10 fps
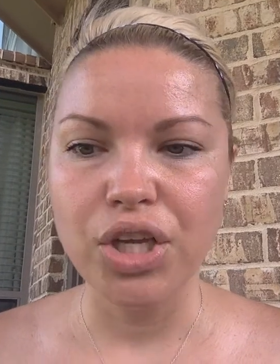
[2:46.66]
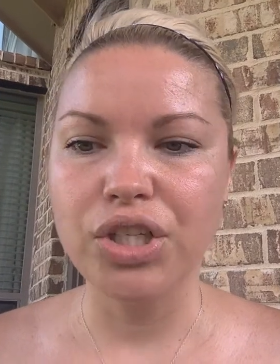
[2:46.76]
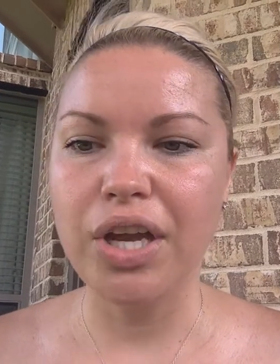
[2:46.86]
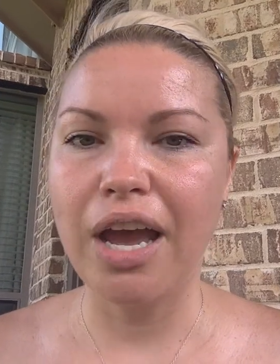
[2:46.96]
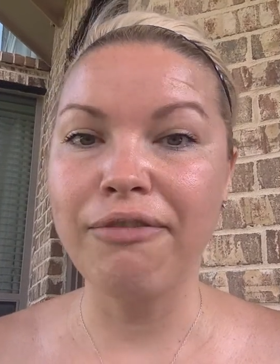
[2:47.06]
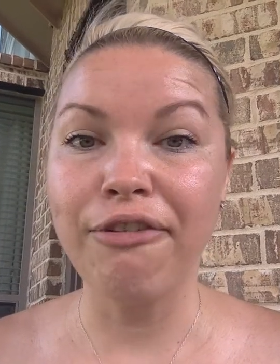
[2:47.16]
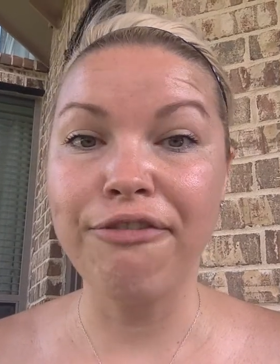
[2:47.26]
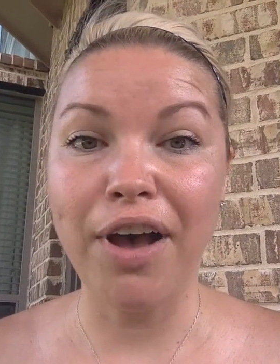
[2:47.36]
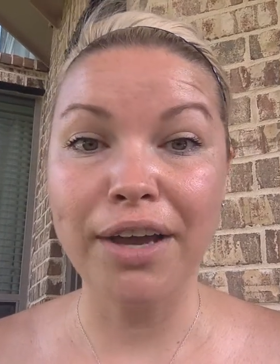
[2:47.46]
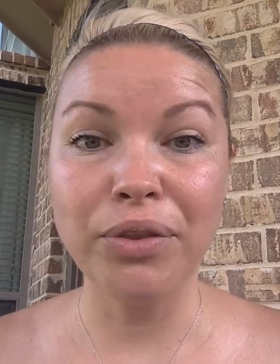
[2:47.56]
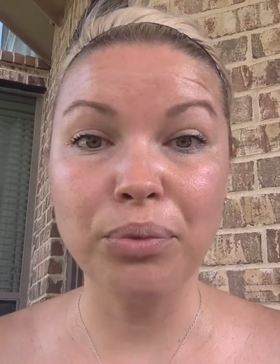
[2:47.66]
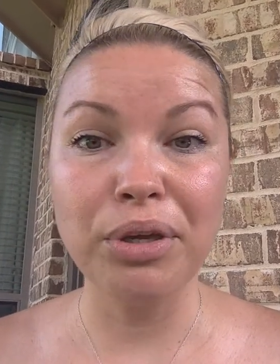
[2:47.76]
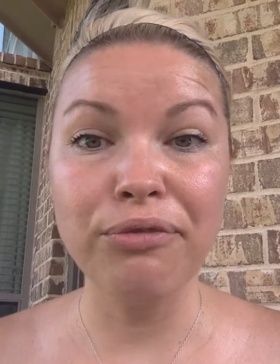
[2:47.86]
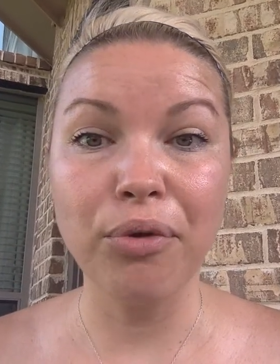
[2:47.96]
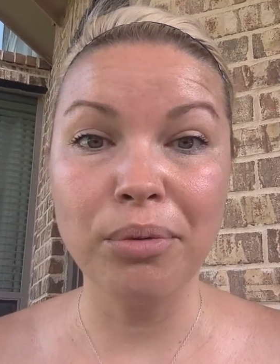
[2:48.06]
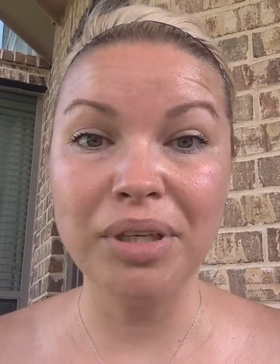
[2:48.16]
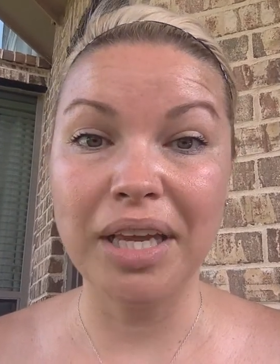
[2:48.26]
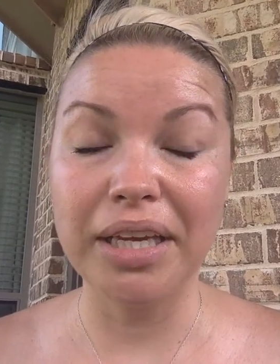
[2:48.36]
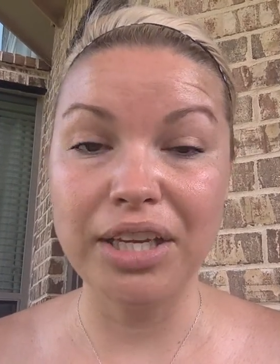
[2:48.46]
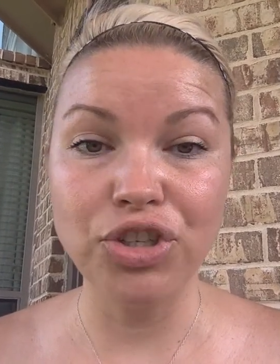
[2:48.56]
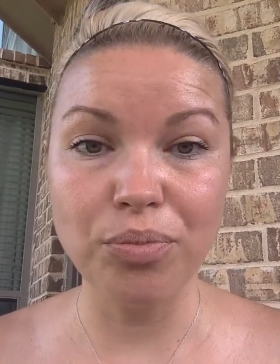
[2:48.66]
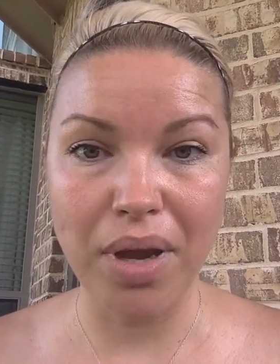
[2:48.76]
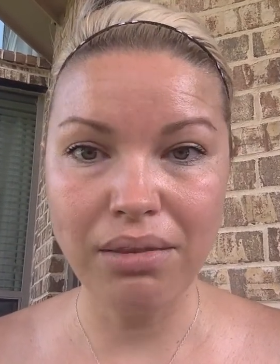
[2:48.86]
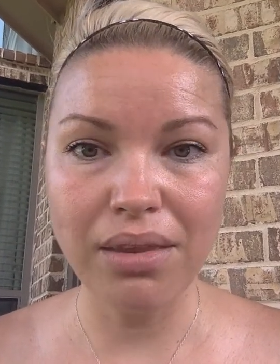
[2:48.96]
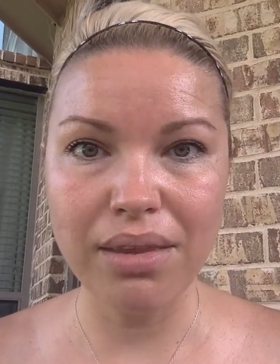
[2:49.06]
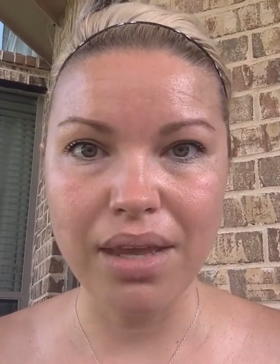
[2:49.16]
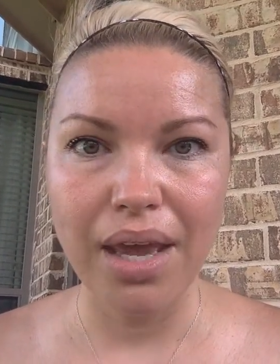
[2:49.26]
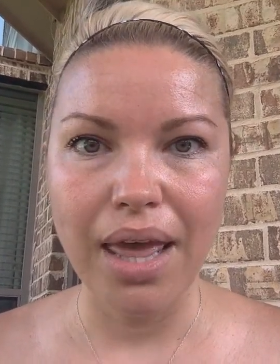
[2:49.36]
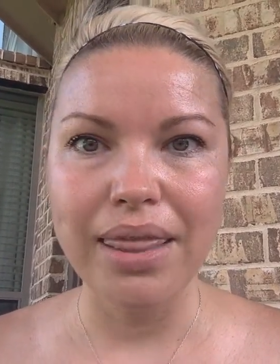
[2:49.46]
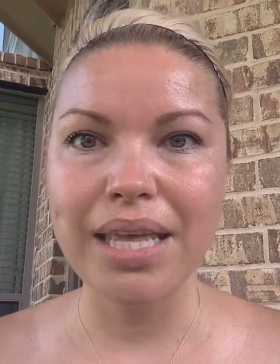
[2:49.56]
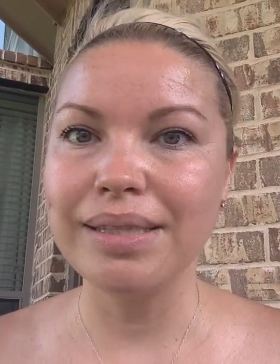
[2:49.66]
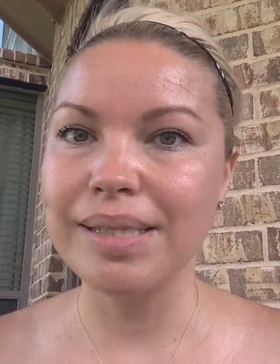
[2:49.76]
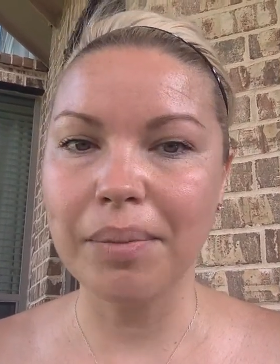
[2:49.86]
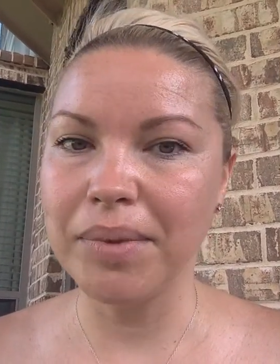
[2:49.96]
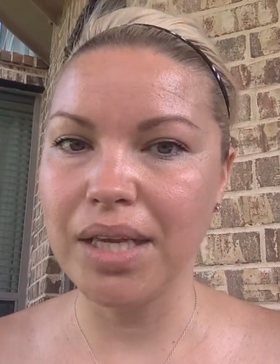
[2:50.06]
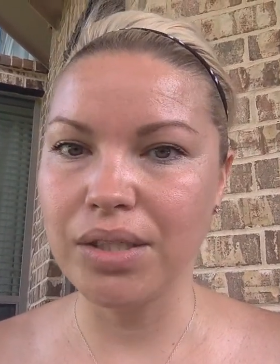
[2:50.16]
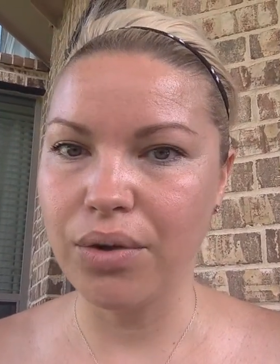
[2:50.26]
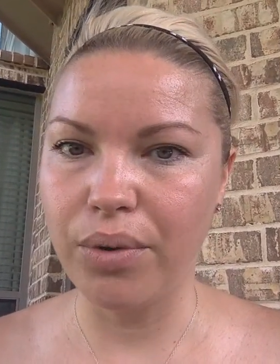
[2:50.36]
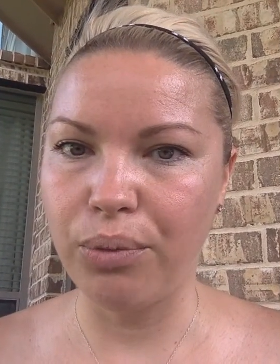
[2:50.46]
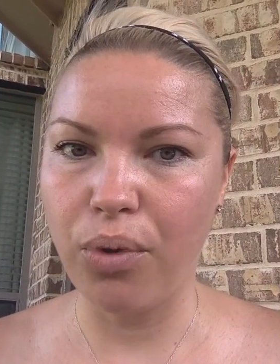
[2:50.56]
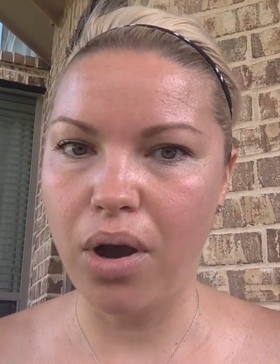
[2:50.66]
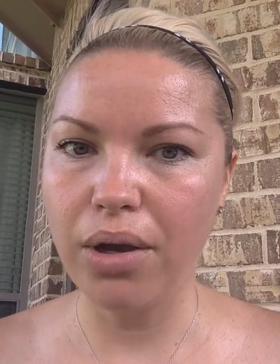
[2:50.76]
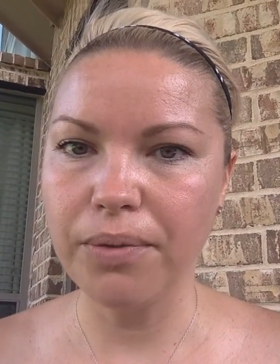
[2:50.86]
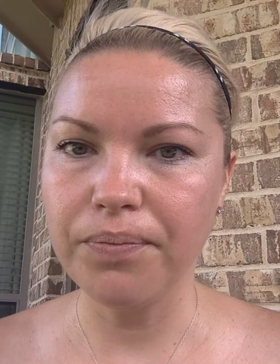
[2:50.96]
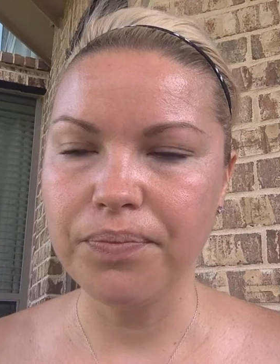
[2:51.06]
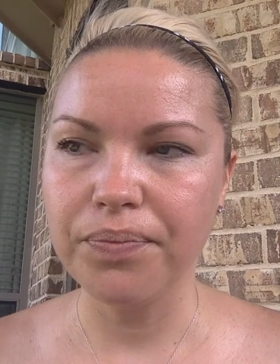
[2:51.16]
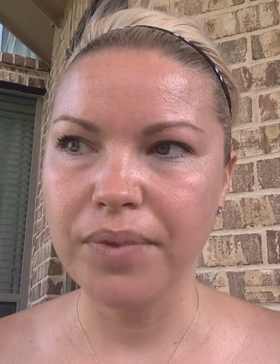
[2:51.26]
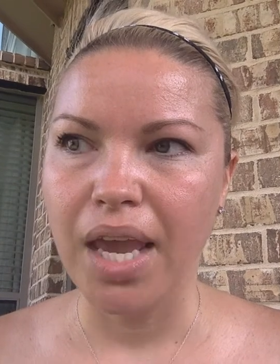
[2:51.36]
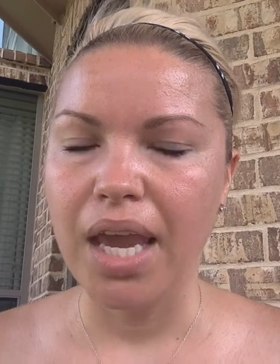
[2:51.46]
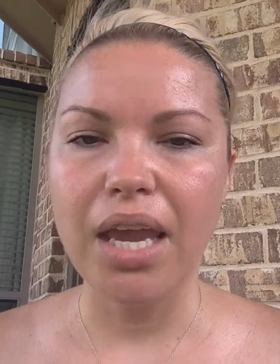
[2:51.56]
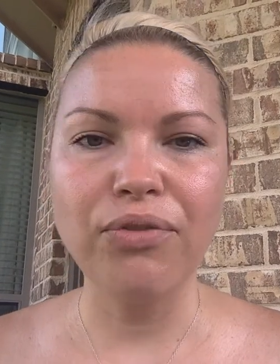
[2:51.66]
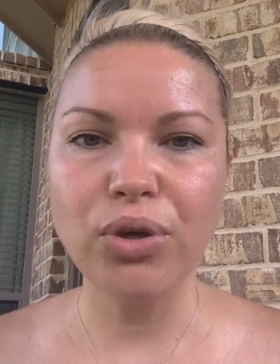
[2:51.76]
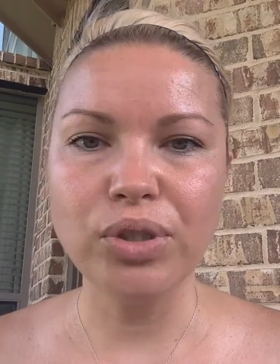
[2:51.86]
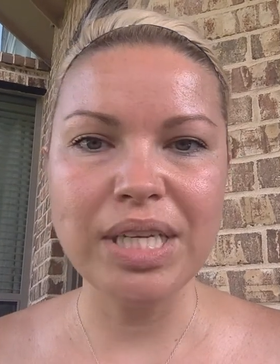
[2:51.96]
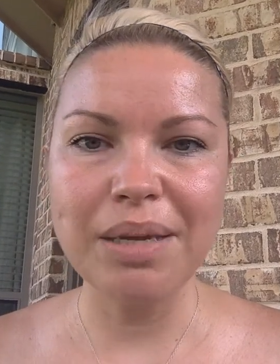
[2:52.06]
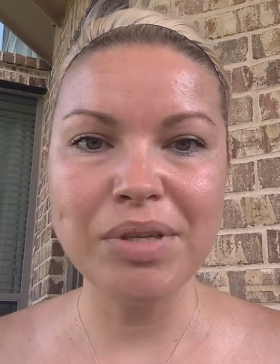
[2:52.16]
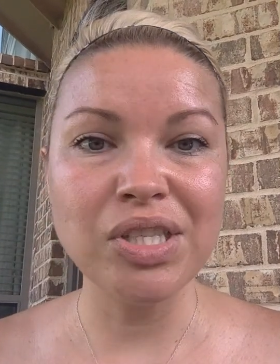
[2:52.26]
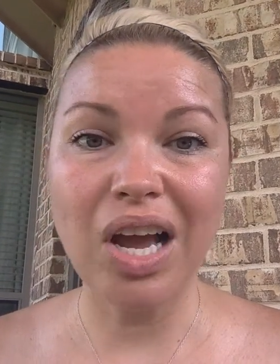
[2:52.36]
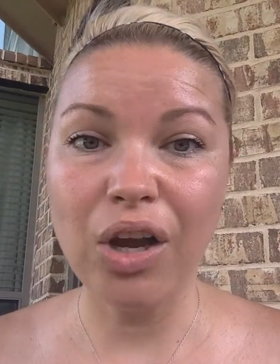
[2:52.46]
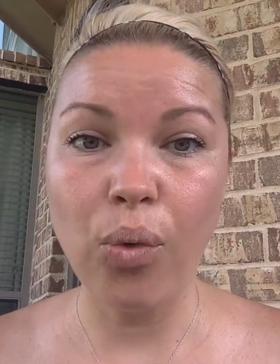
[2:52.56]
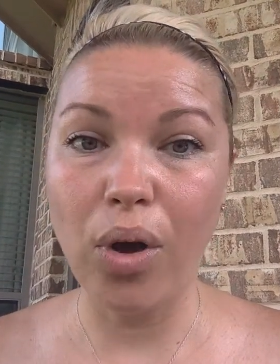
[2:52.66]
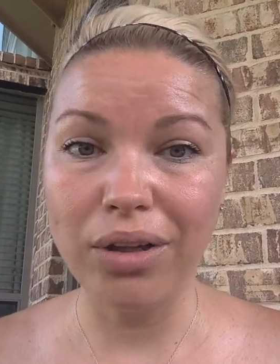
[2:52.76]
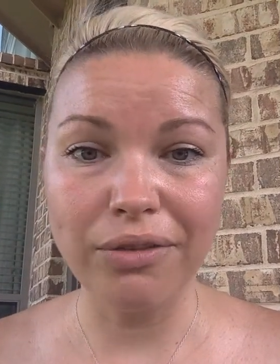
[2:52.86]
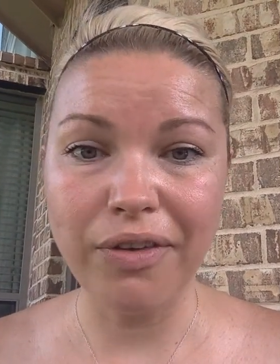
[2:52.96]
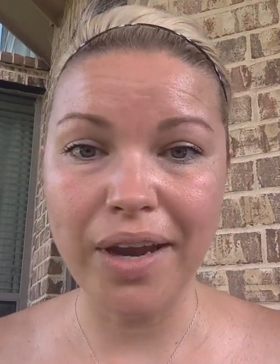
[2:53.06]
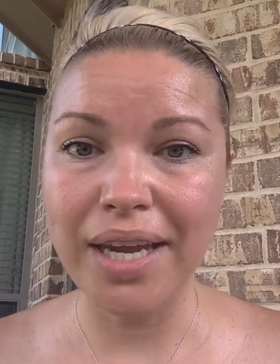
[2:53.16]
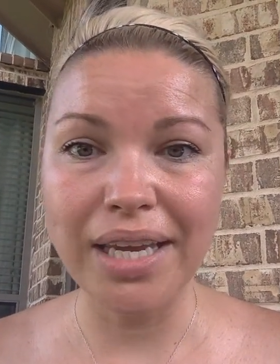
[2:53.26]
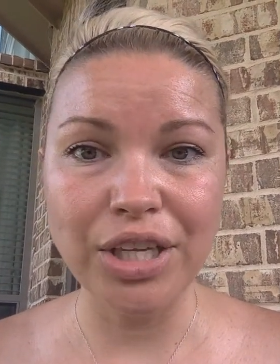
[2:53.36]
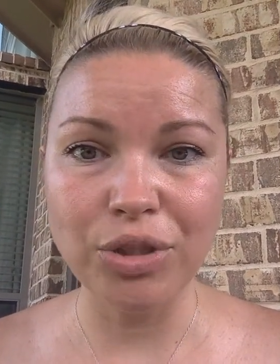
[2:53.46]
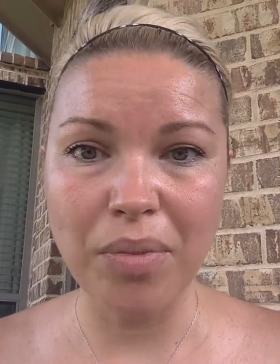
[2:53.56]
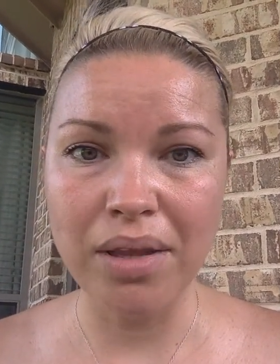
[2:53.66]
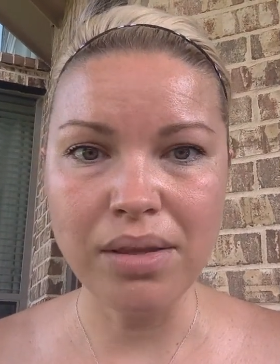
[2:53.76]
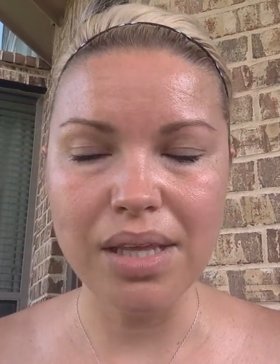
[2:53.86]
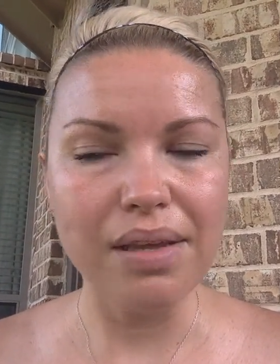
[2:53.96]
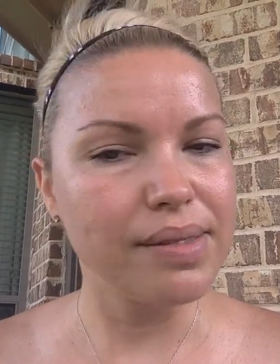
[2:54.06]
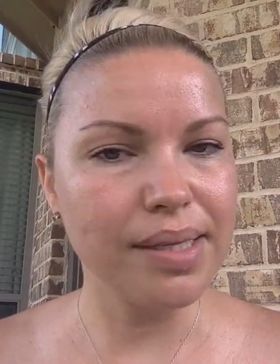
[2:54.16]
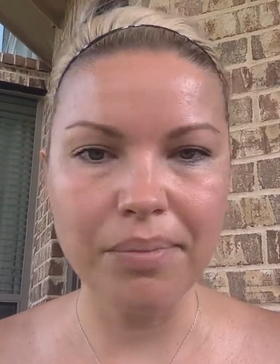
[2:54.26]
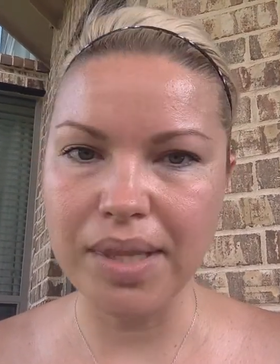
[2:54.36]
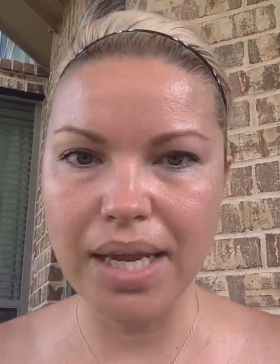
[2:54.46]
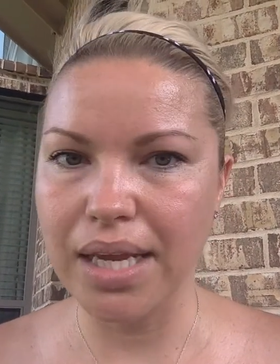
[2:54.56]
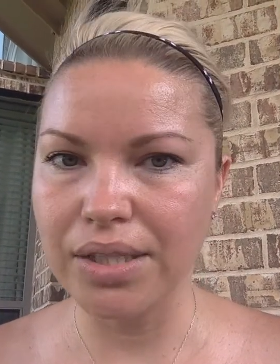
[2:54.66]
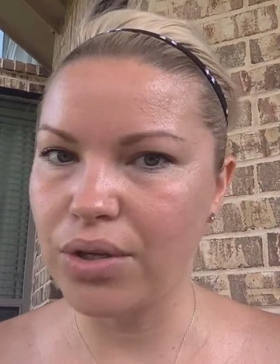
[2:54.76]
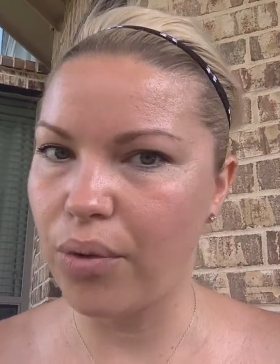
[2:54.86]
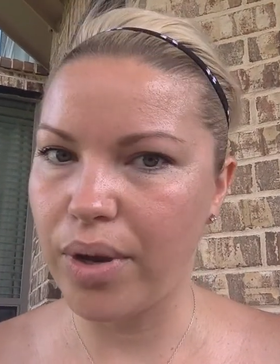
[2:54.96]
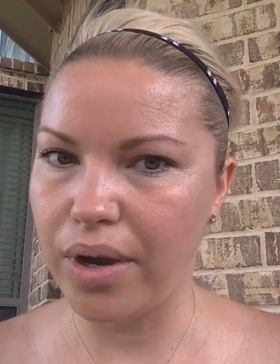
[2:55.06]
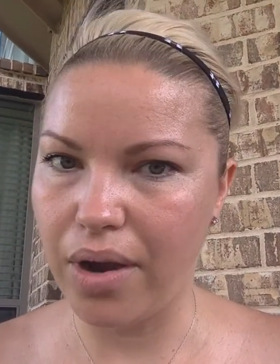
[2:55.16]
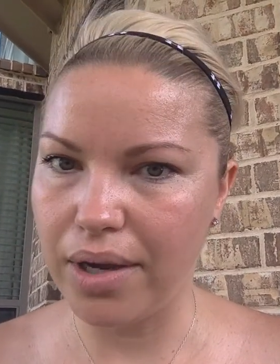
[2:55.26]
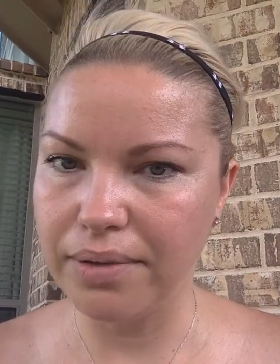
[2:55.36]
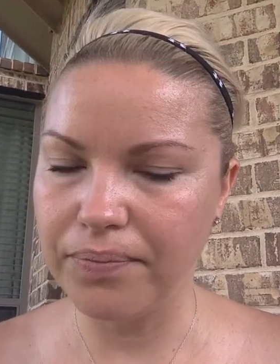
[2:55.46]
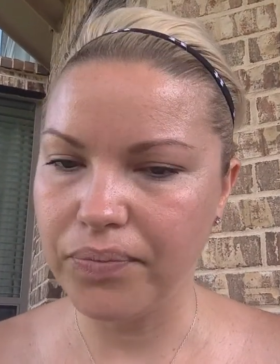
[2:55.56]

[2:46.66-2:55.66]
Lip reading: to have a 5-3 formula each month, then something's going wrong. If your team is not qualifying each month, something is going on.